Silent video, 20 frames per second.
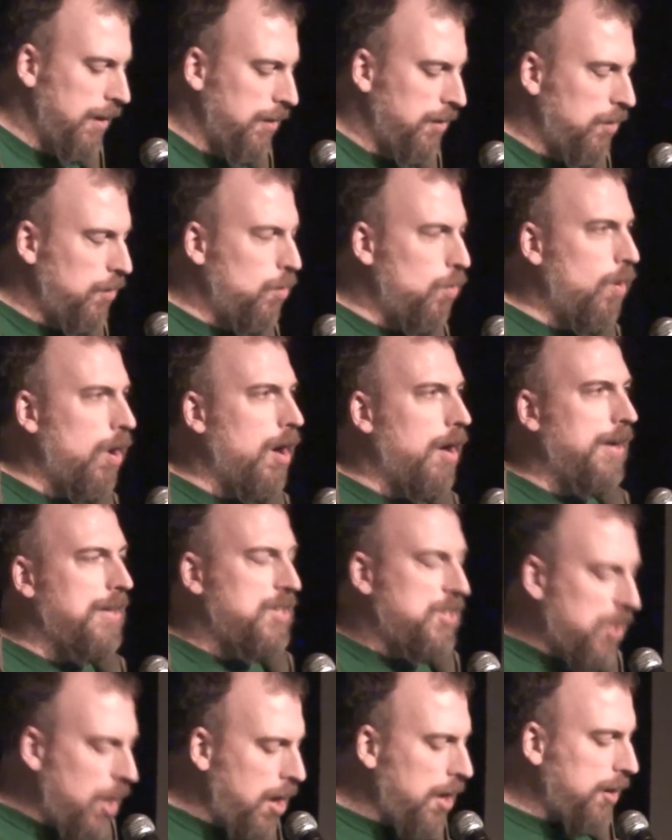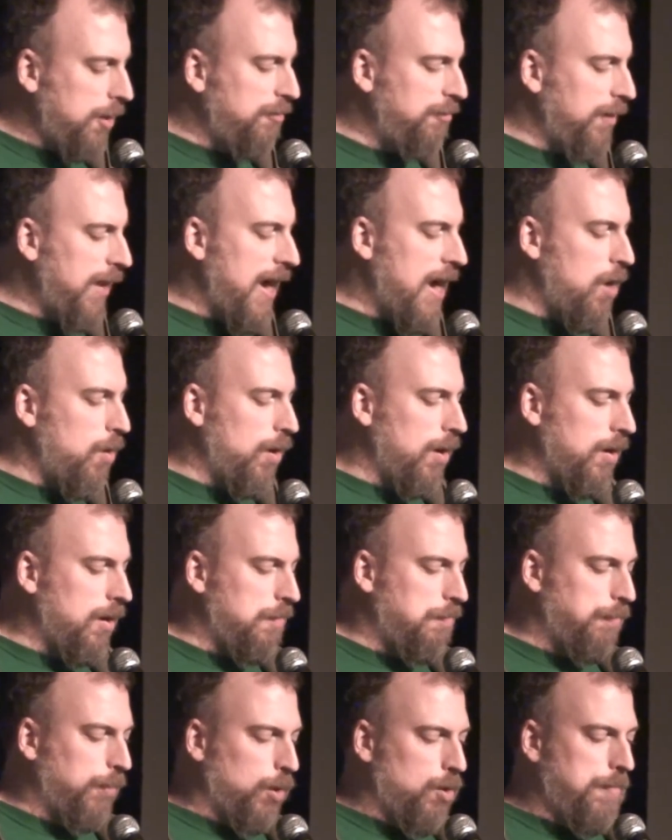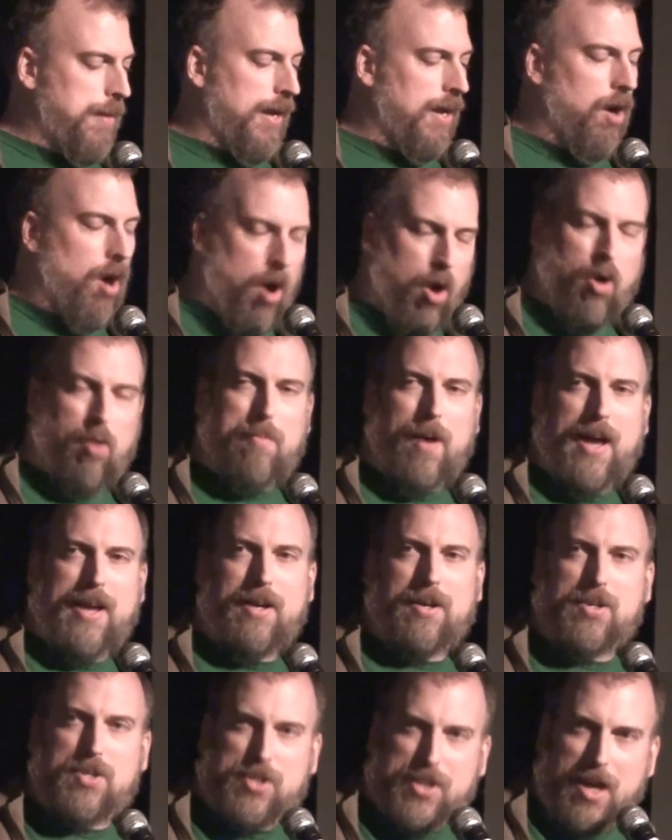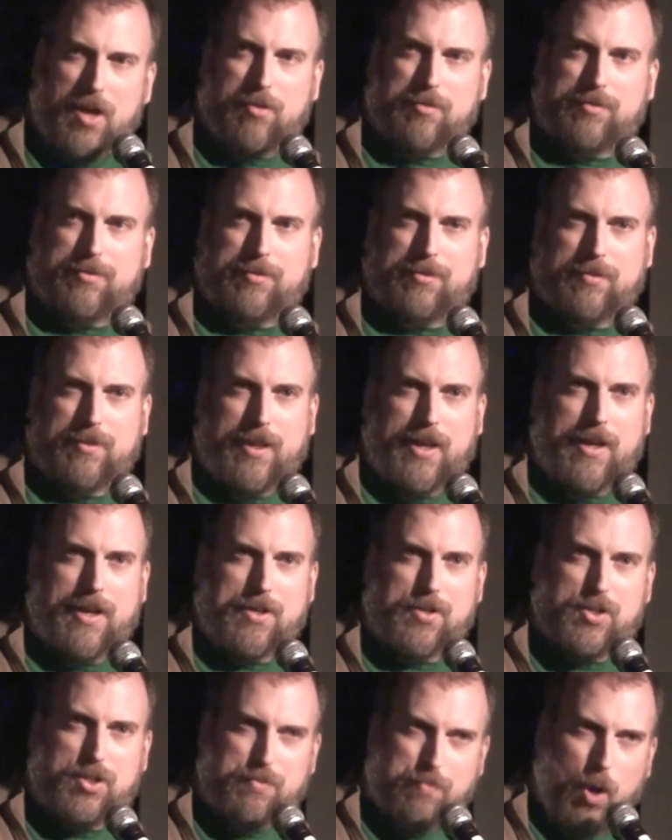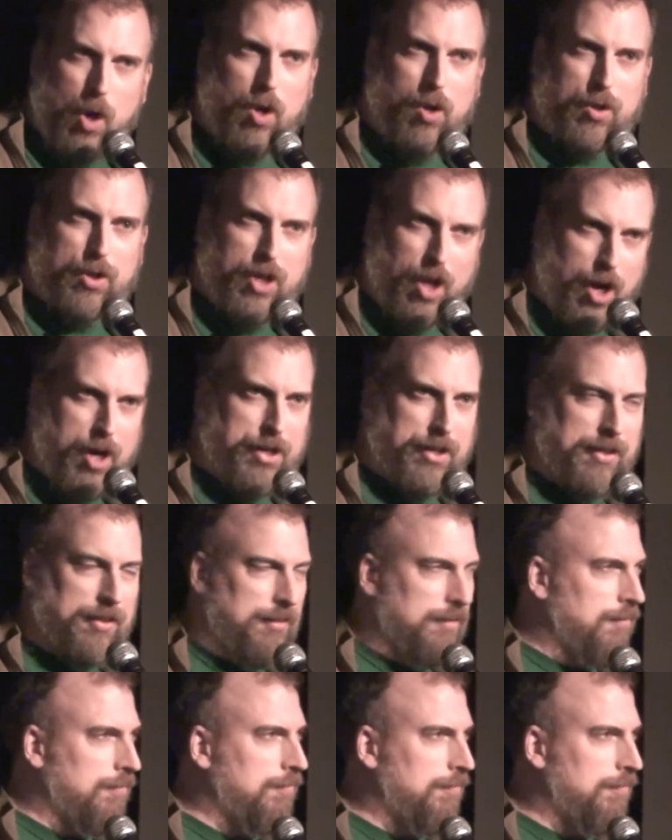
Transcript: You are a dark flower blooming all by yourself in a small garden.